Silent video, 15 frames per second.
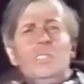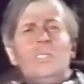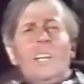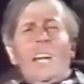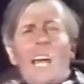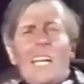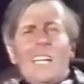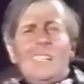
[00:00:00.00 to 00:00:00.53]

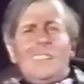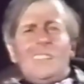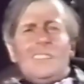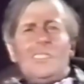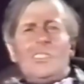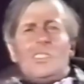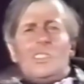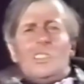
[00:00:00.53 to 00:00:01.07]

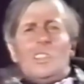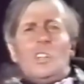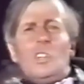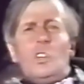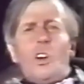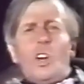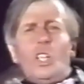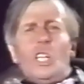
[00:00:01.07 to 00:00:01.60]
Stains
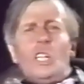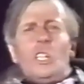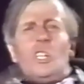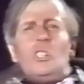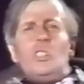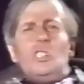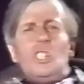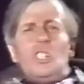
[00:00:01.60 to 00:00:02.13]
not
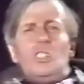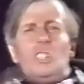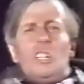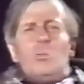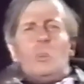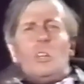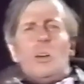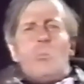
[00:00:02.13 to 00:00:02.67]

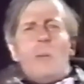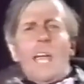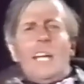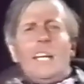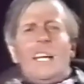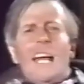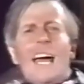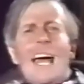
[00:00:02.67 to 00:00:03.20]
inconsistent with a
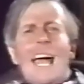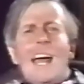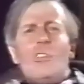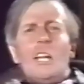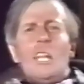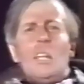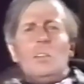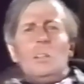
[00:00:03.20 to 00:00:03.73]
man in a
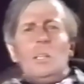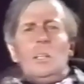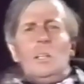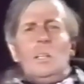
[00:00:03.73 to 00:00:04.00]
hurry